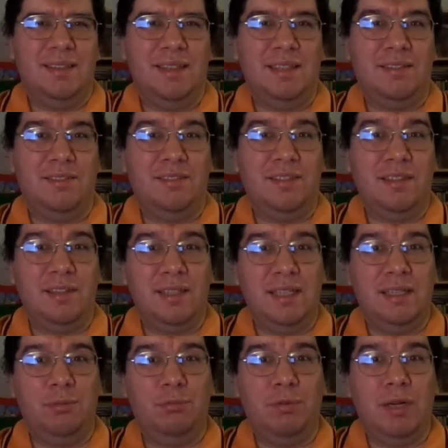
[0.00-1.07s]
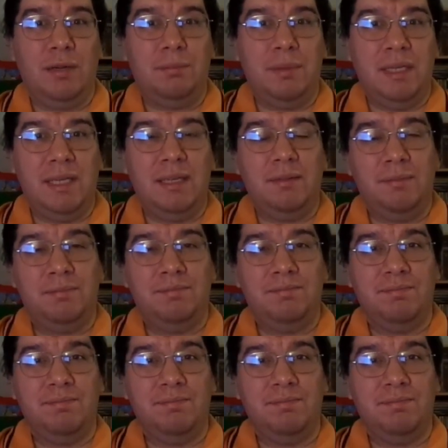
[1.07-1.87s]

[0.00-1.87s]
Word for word: That suddenly Webby